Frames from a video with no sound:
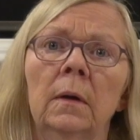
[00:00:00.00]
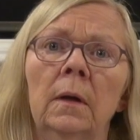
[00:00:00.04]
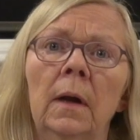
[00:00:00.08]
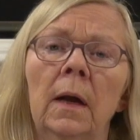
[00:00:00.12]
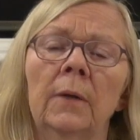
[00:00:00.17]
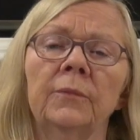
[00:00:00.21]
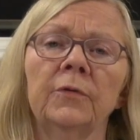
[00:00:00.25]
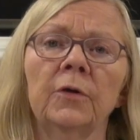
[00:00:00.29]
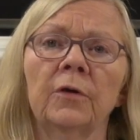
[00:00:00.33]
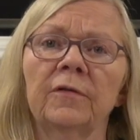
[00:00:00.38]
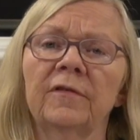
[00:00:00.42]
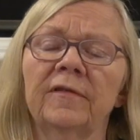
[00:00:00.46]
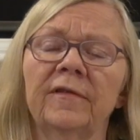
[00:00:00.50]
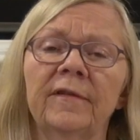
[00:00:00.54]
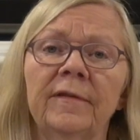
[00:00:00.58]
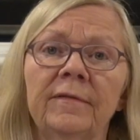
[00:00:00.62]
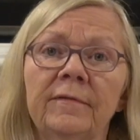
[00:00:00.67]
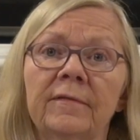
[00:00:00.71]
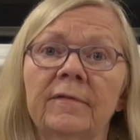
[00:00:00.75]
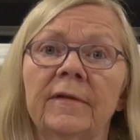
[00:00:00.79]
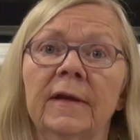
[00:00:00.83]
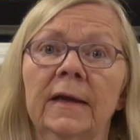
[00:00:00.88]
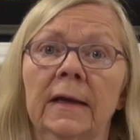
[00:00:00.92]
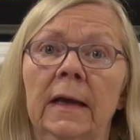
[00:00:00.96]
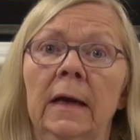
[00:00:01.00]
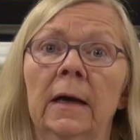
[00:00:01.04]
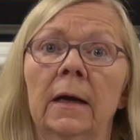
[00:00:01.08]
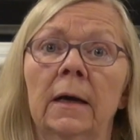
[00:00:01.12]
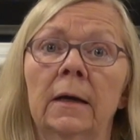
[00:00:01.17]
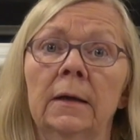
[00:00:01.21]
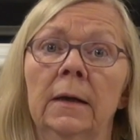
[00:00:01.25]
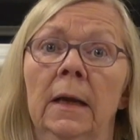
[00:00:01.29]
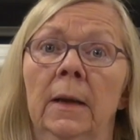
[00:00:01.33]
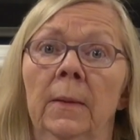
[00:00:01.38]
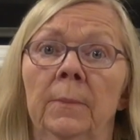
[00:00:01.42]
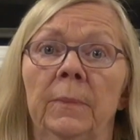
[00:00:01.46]
of your sin sick
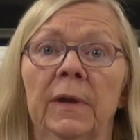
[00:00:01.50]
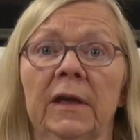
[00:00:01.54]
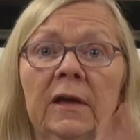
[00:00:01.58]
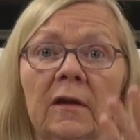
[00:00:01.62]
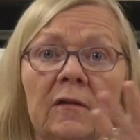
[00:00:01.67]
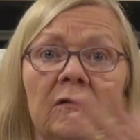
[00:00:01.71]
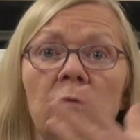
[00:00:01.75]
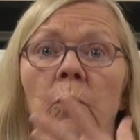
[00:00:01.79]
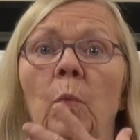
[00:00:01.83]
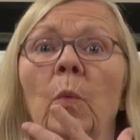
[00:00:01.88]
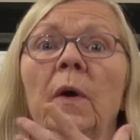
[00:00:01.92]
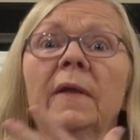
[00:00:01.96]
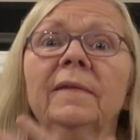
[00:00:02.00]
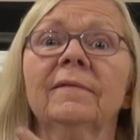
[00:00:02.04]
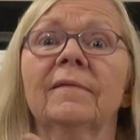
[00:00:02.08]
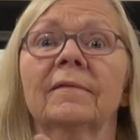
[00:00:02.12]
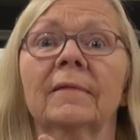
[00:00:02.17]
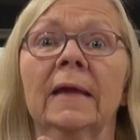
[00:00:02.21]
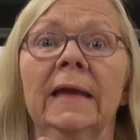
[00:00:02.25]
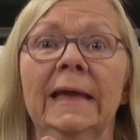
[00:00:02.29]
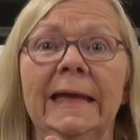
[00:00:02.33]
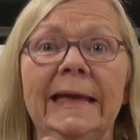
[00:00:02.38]
heart, because once